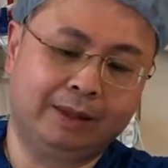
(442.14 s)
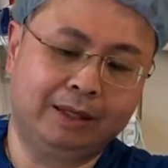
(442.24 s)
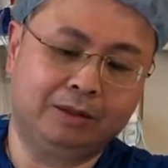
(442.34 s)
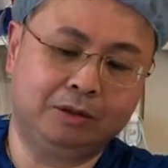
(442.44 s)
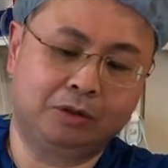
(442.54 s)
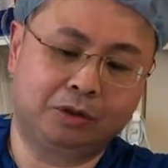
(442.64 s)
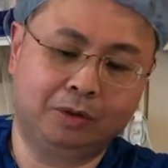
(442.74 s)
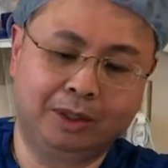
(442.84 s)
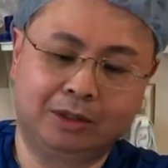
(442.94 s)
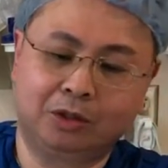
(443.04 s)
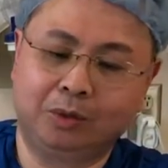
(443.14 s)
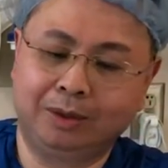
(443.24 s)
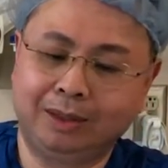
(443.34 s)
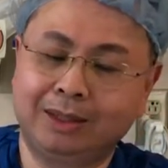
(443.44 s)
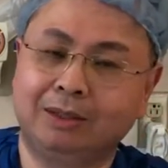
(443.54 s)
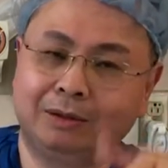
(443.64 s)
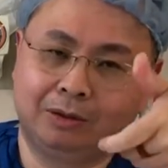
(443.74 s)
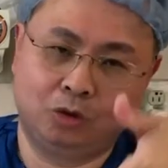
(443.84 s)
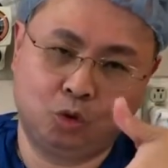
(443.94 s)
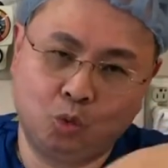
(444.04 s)
as you screw it in so it
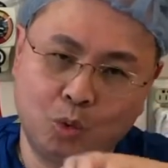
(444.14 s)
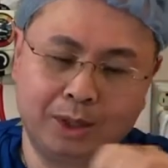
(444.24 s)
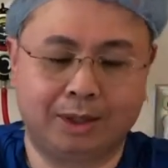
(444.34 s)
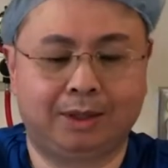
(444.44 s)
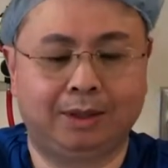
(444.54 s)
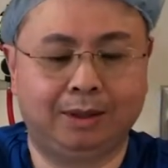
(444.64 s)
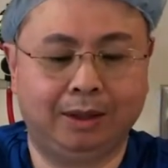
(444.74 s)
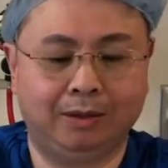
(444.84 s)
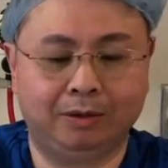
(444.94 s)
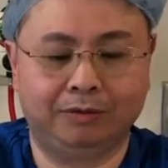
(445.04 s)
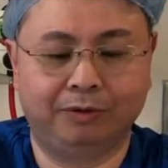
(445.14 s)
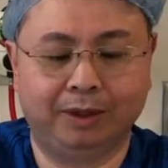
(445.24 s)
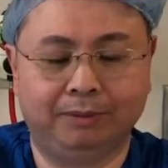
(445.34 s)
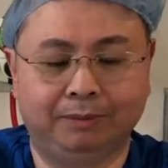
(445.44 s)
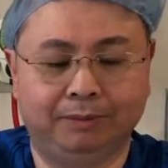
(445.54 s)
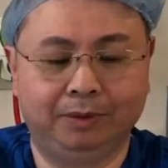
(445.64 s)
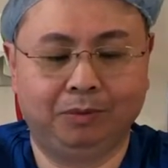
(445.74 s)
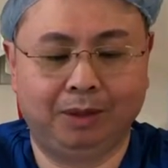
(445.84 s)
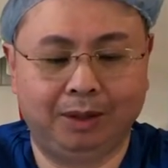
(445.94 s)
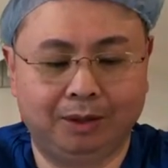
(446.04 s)
doesn't twist onto the frame. You
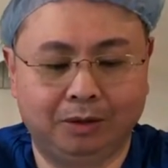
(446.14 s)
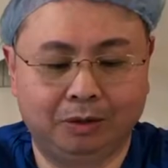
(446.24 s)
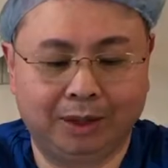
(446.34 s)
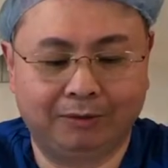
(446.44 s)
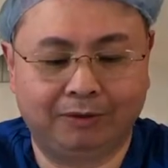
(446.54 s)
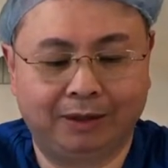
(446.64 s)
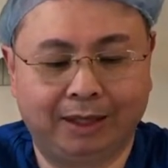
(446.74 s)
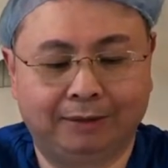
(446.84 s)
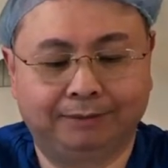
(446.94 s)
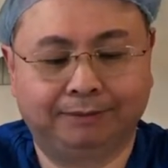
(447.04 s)
want it to go down flat.